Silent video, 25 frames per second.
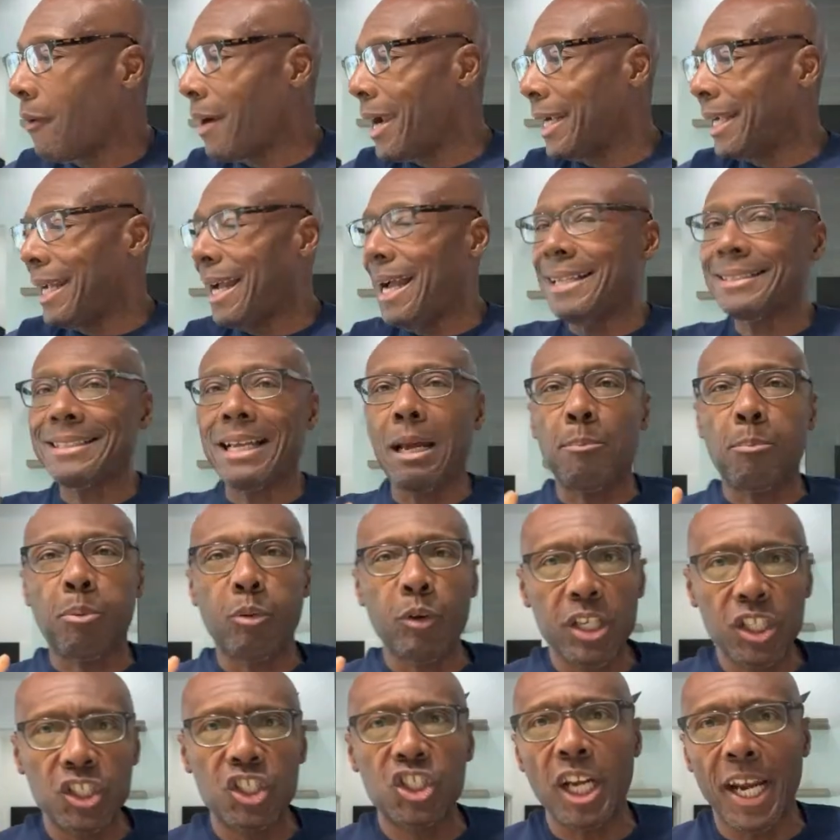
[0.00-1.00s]
right, guys, I
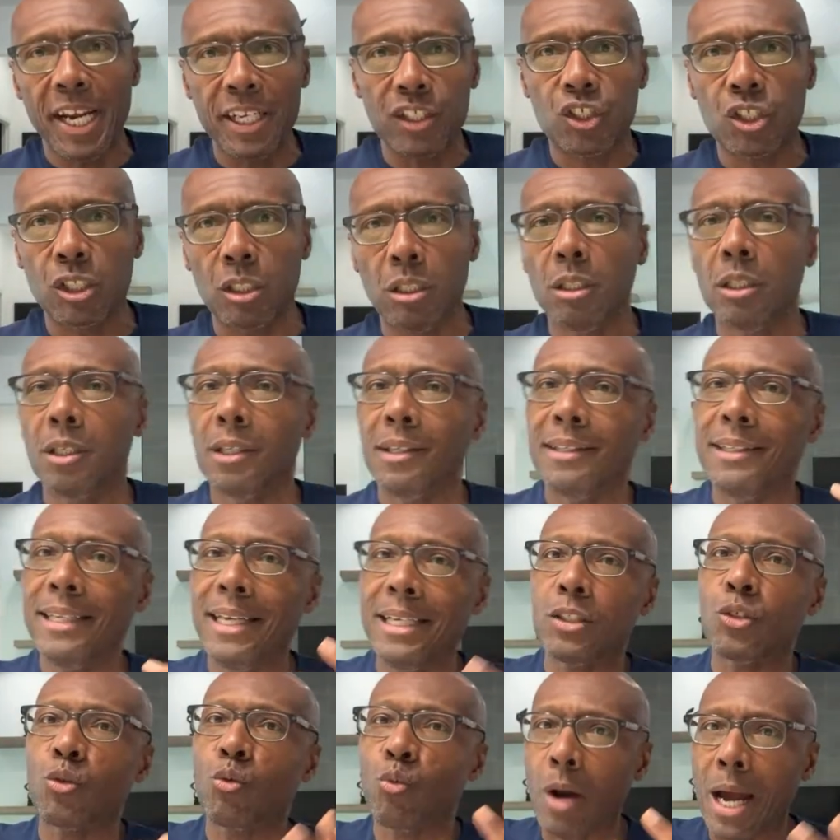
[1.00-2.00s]
appreciate you.
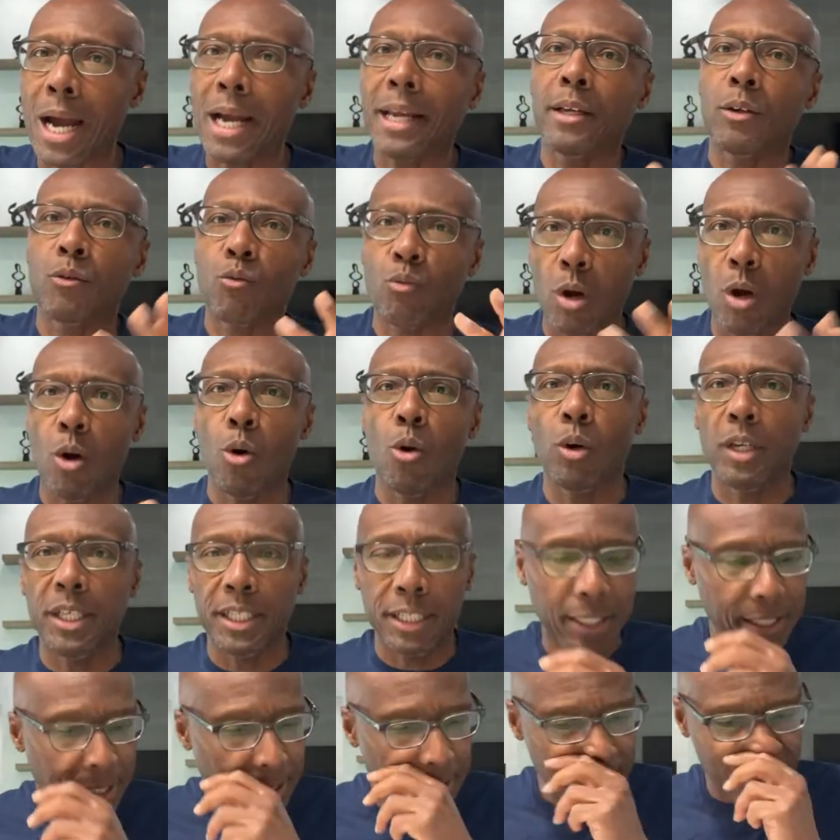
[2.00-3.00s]
Let's rock and roll
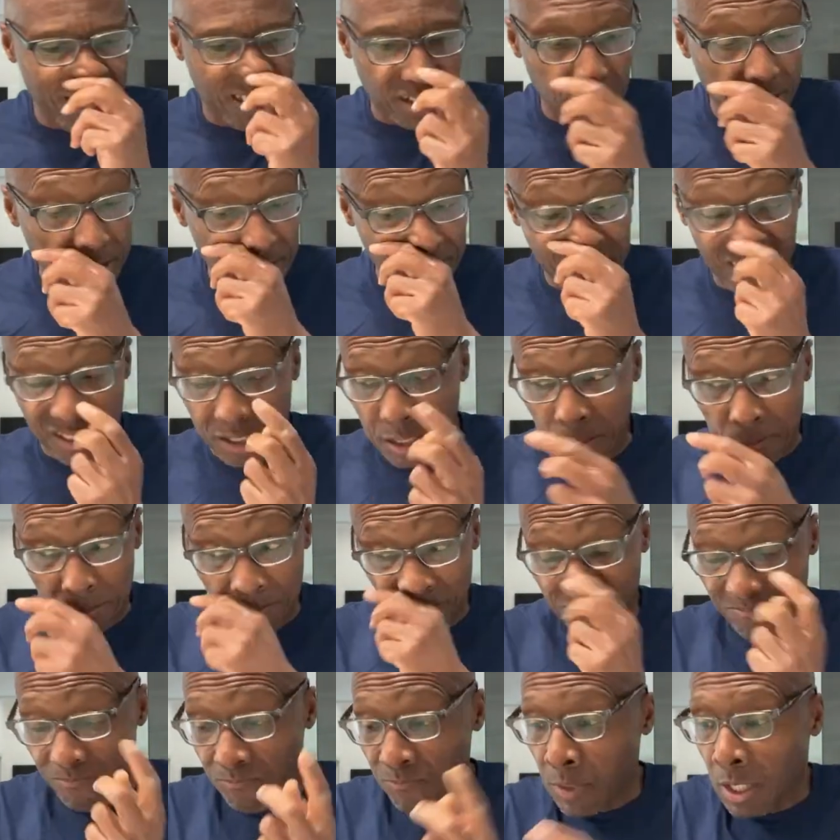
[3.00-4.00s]
and get into this
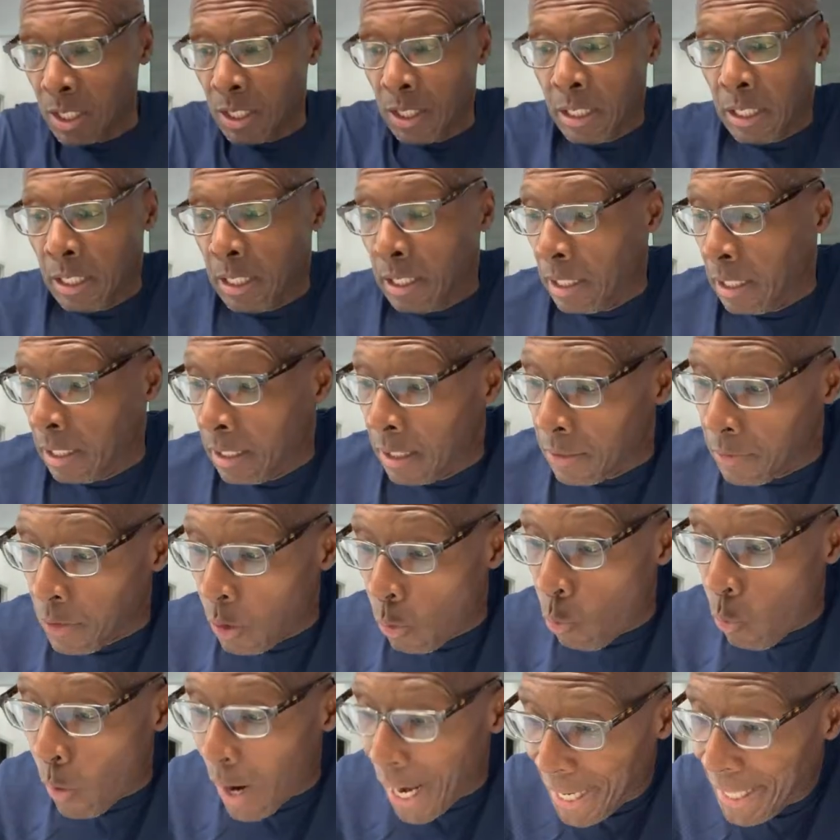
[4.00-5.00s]
the
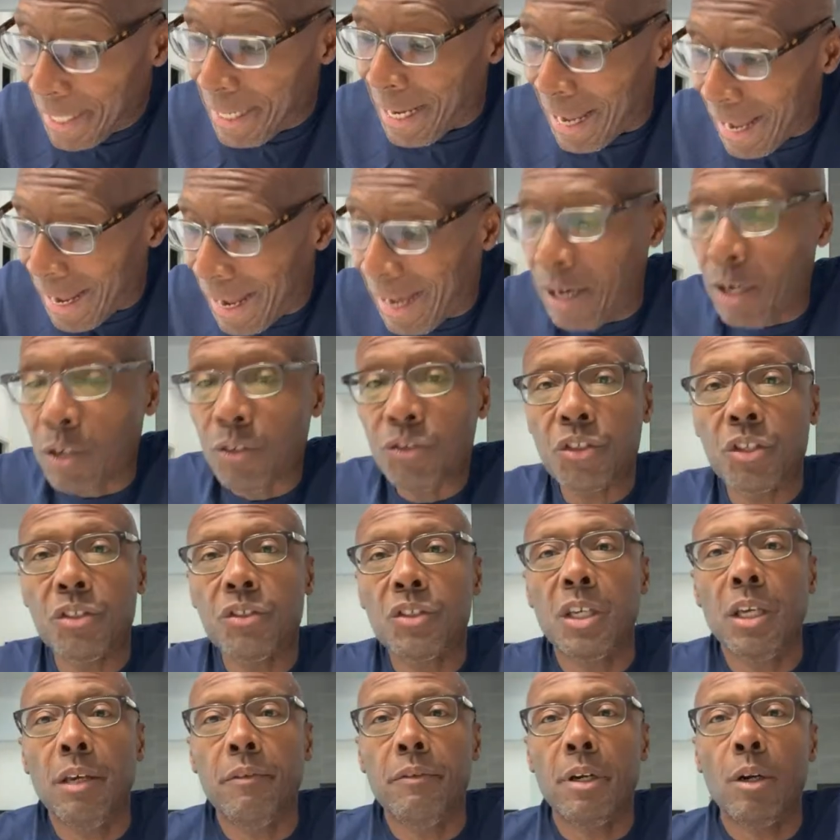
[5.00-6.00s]
White House is
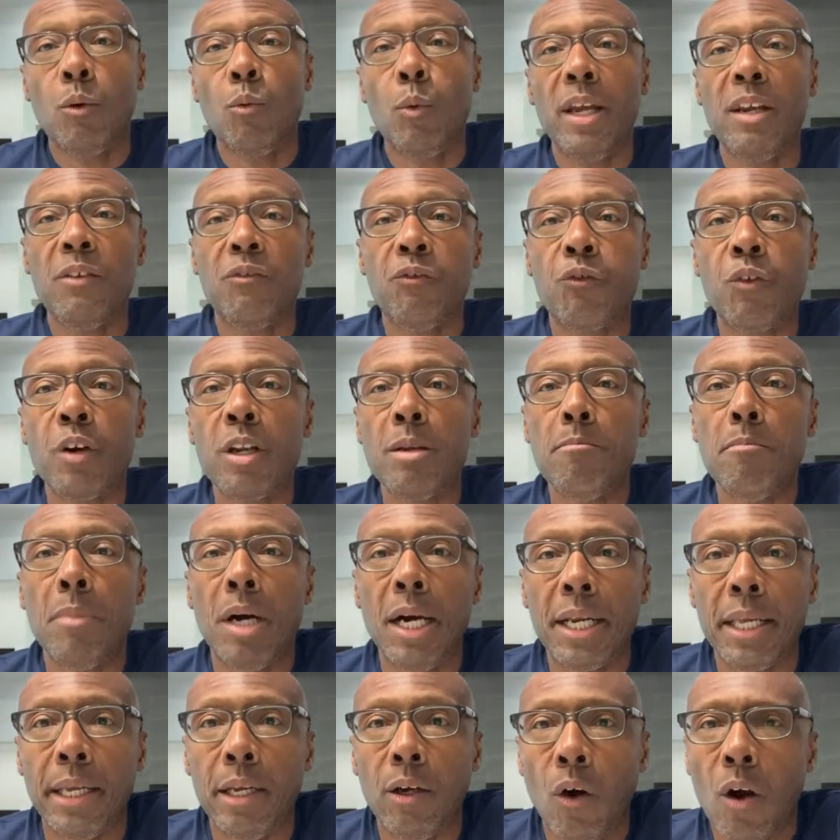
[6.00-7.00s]
giving away free
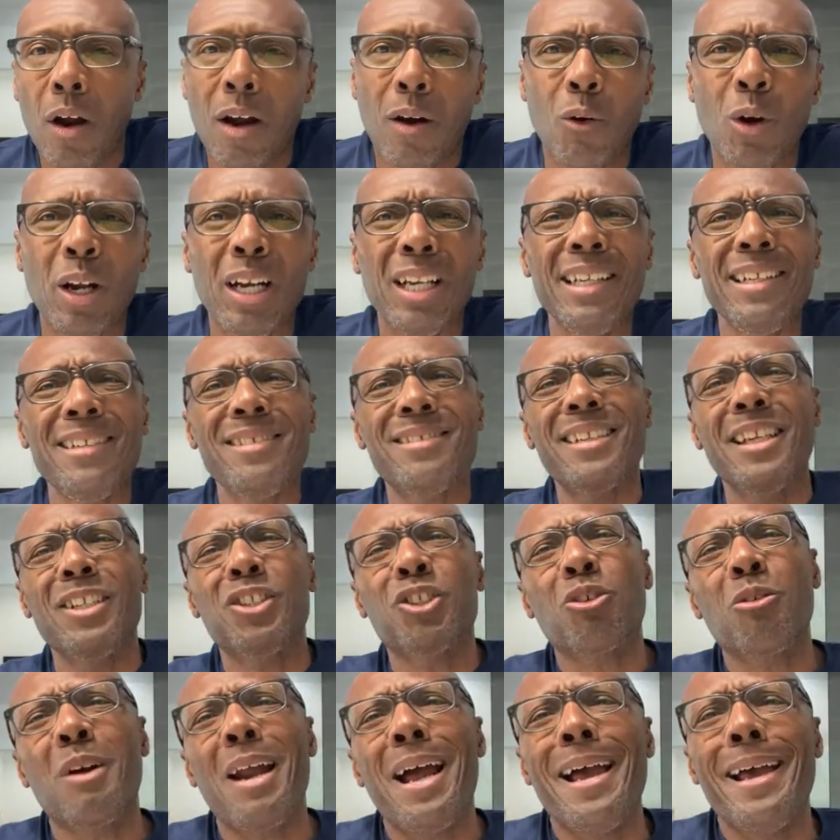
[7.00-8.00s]
money, or, or at least they're
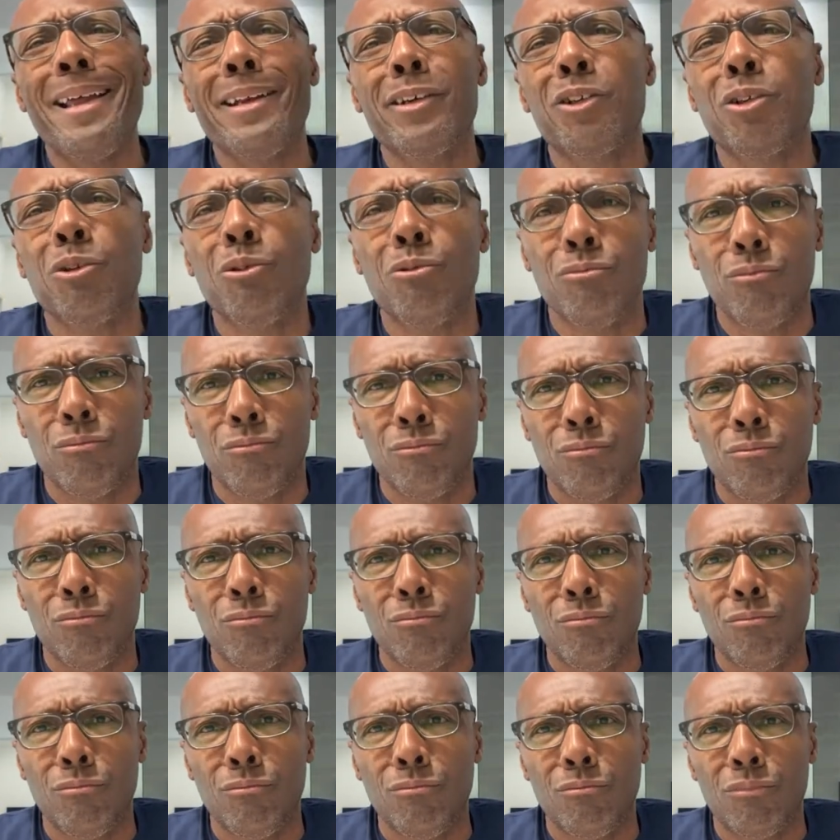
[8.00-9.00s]
trying to.
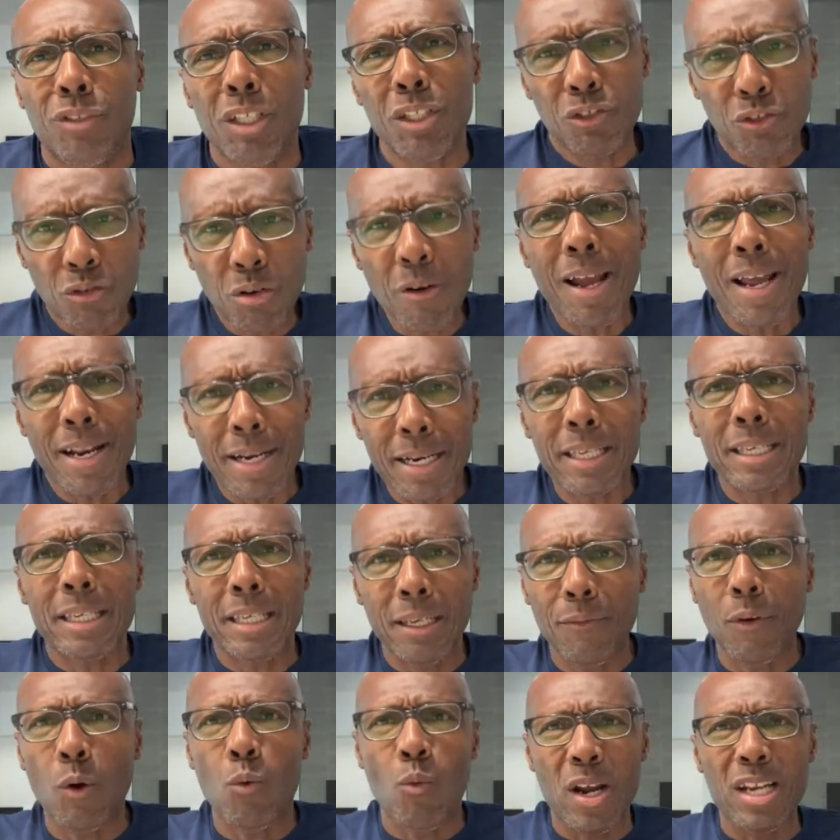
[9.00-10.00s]
They're trying to
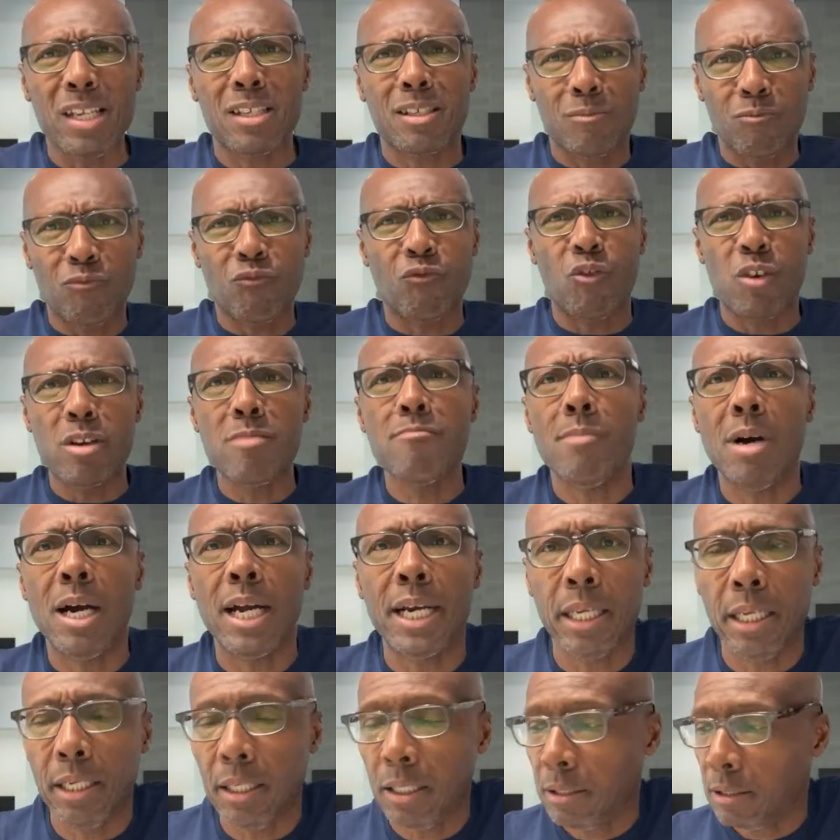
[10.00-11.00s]
give away some free
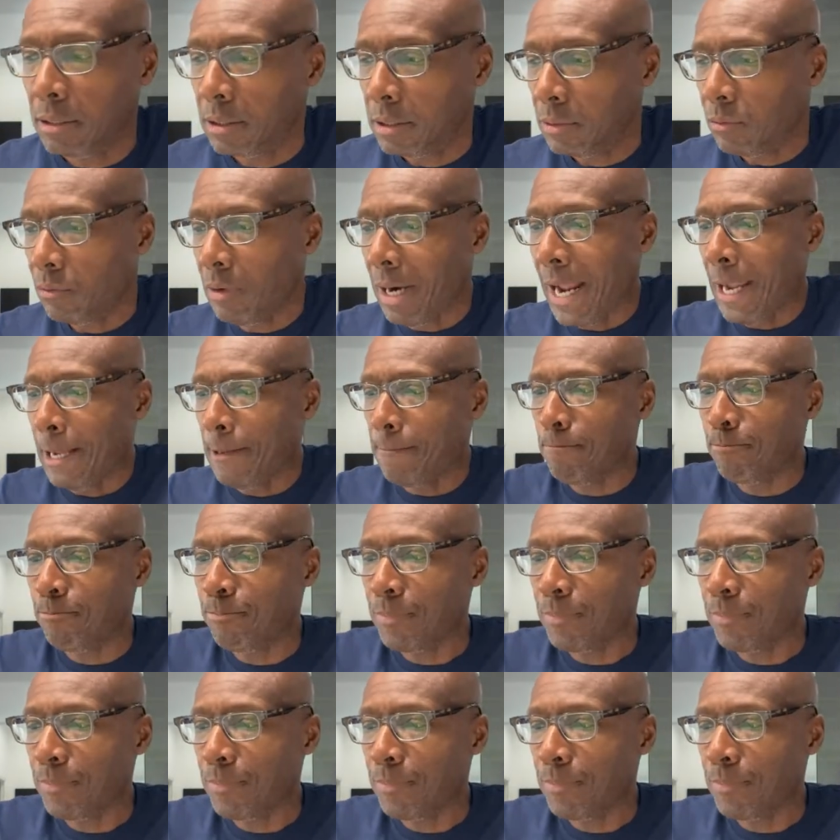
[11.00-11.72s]
money, right?